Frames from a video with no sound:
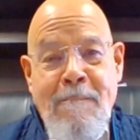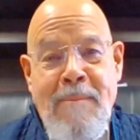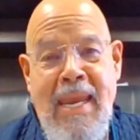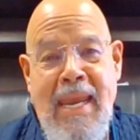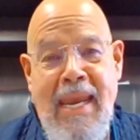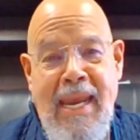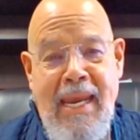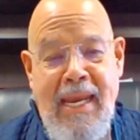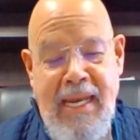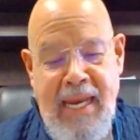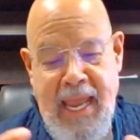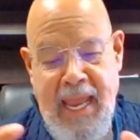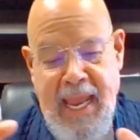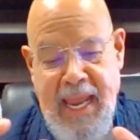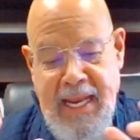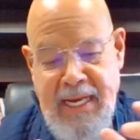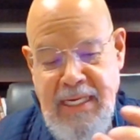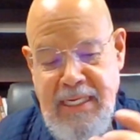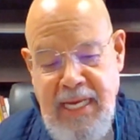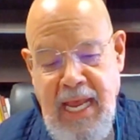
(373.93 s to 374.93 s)
Being
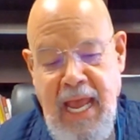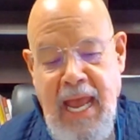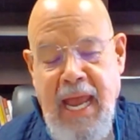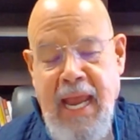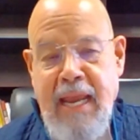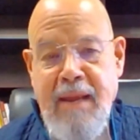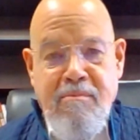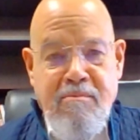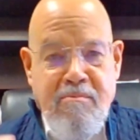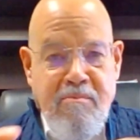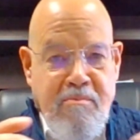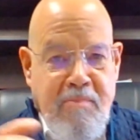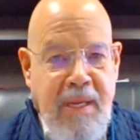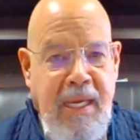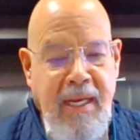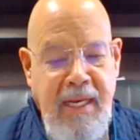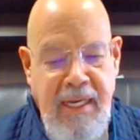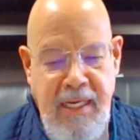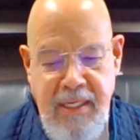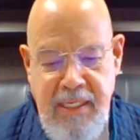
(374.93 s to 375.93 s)
and Time,
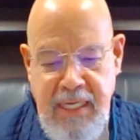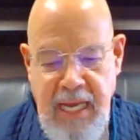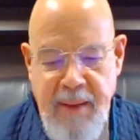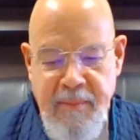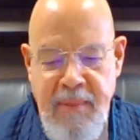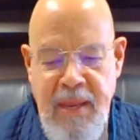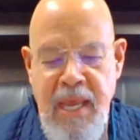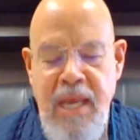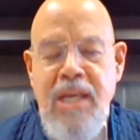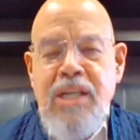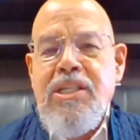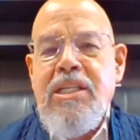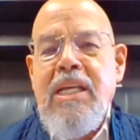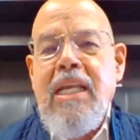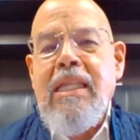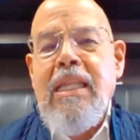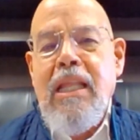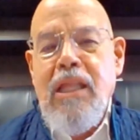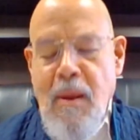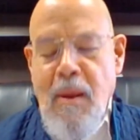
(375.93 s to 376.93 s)
Being and Time,
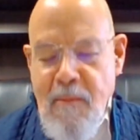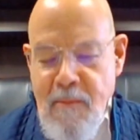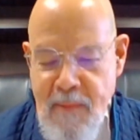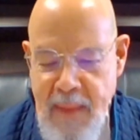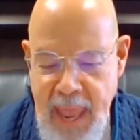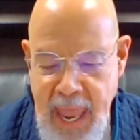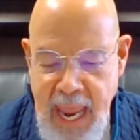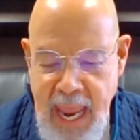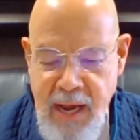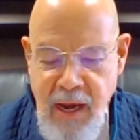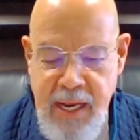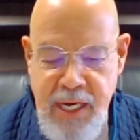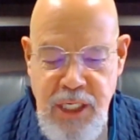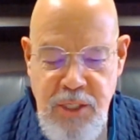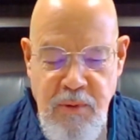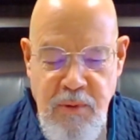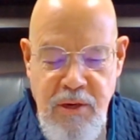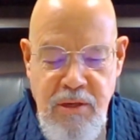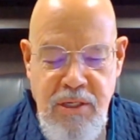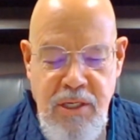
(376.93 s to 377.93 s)
said that the man
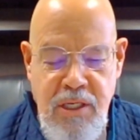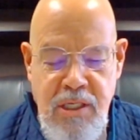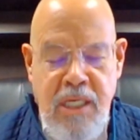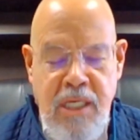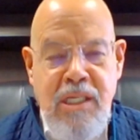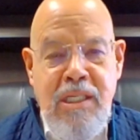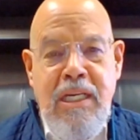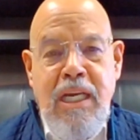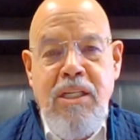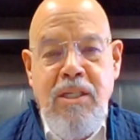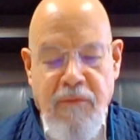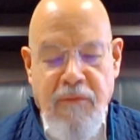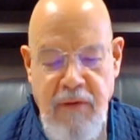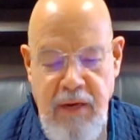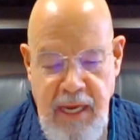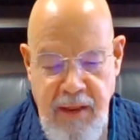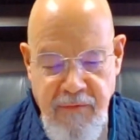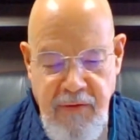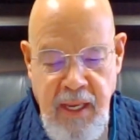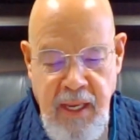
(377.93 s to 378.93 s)
experiences a sense of
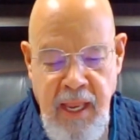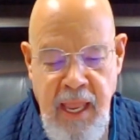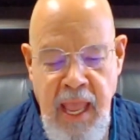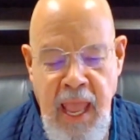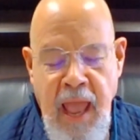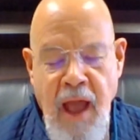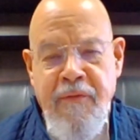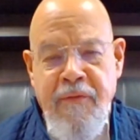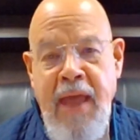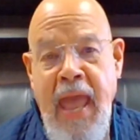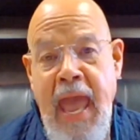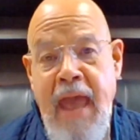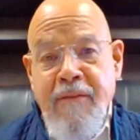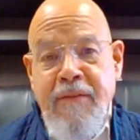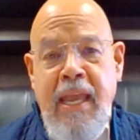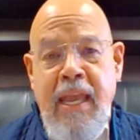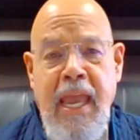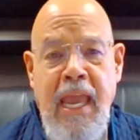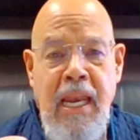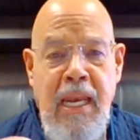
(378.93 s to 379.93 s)
living, of
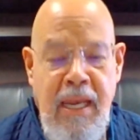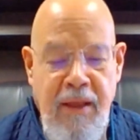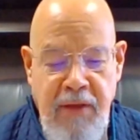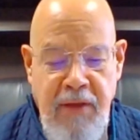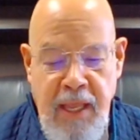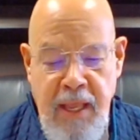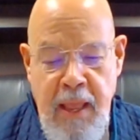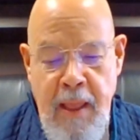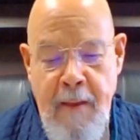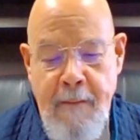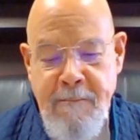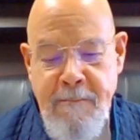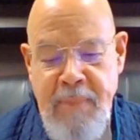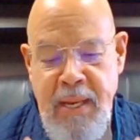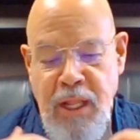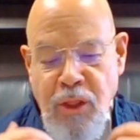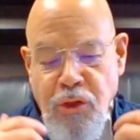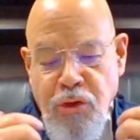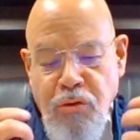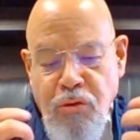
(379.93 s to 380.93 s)
having and living,
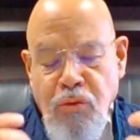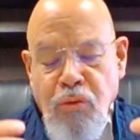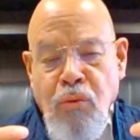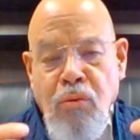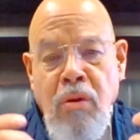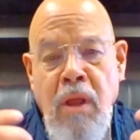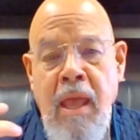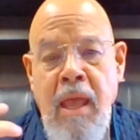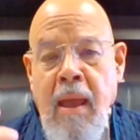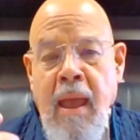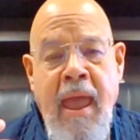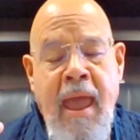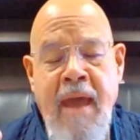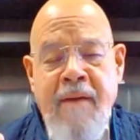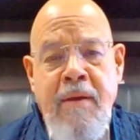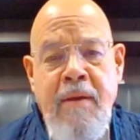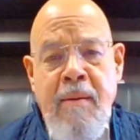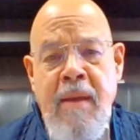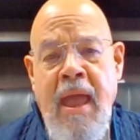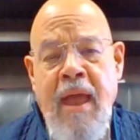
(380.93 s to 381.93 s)
been through,
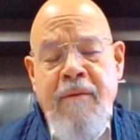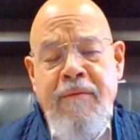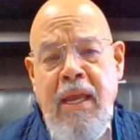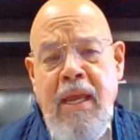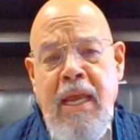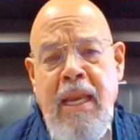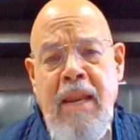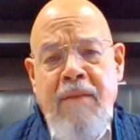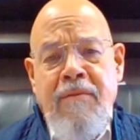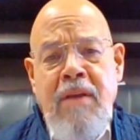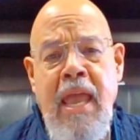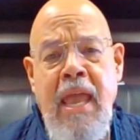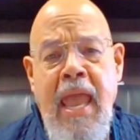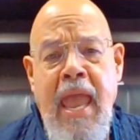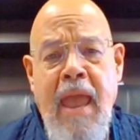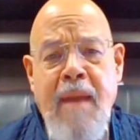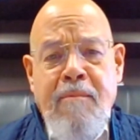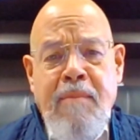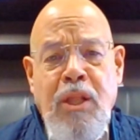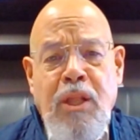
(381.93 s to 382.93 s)
having, having and living,
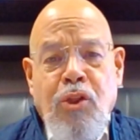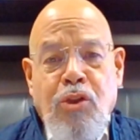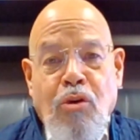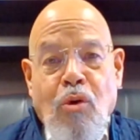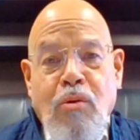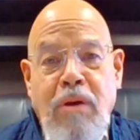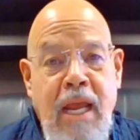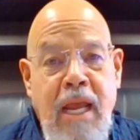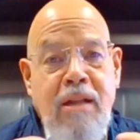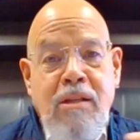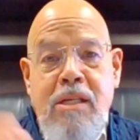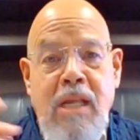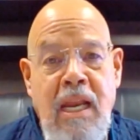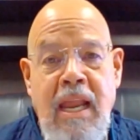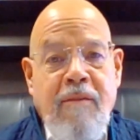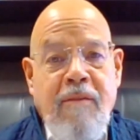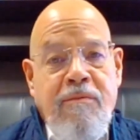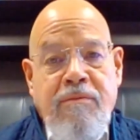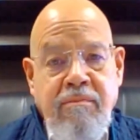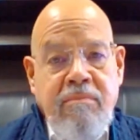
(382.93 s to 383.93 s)
and been thrown into
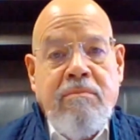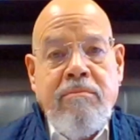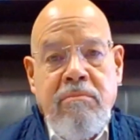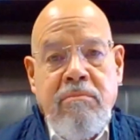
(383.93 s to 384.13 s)
life.